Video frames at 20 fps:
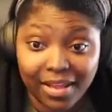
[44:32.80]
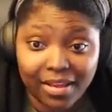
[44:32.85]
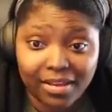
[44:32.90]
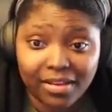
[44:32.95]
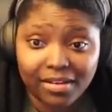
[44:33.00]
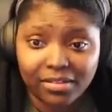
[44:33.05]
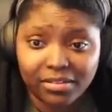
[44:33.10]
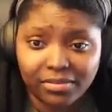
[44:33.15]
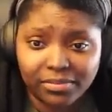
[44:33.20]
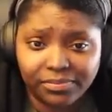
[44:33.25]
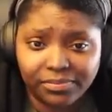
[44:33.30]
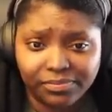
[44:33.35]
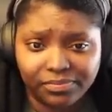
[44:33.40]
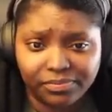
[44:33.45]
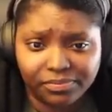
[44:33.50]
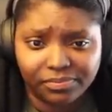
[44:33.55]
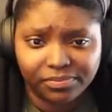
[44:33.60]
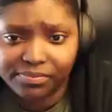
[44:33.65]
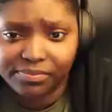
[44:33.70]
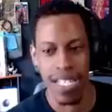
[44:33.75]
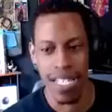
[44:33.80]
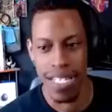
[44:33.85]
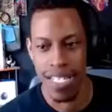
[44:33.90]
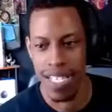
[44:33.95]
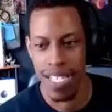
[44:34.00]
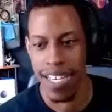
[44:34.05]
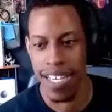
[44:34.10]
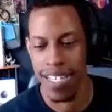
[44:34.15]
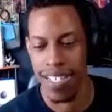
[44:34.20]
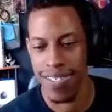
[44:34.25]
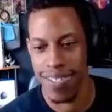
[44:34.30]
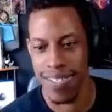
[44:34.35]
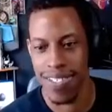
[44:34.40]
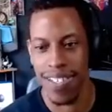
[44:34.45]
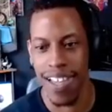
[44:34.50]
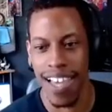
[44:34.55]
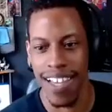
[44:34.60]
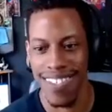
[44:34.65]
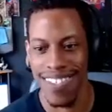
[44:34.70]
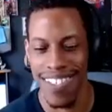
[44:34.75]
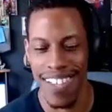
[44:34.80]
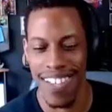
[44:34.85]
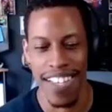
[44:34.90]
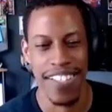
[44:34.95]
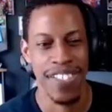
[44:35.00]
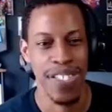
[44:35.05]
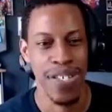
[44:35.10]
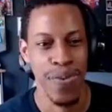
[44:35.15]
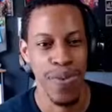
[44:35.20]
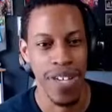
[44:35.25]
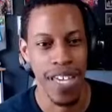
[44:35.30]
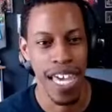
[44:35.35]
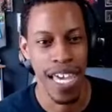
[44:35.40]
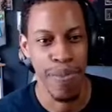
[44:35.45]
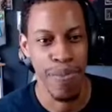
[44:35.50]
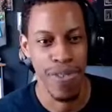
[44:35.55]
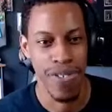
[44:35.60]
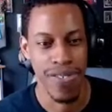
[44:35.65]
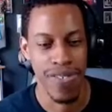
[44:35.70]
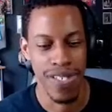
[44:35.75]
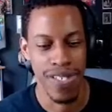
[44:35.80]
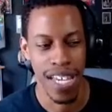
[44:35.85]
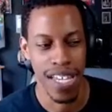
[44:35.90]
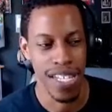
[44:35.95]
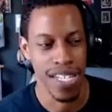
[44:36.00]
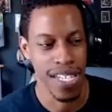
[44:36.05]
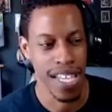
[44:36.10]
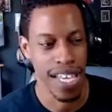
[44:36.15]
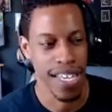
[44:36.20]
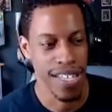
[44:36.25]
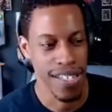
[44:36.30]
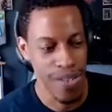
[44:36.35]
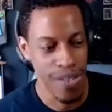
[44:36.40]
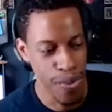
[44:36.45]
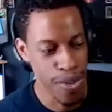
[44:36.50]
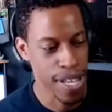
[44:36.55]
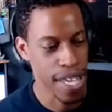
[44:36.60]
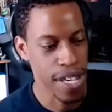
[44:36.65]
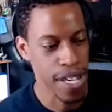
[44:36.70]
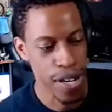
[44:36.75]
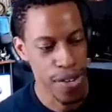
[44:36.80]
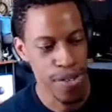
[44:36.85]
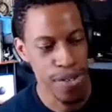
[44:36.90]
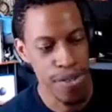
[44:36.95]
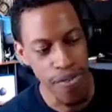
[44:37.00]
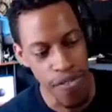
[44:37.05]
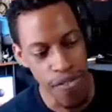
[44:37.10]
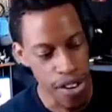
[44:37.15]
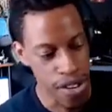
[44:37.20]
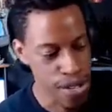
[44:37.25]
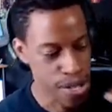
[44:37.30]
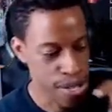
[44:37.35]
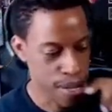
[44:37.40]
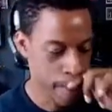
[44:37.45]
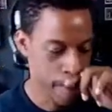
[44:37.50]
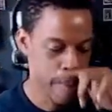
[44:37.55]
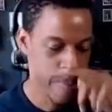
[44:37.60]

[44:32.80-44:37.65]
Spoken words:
It's just interesting to like see what gamers kind of like what they go to first.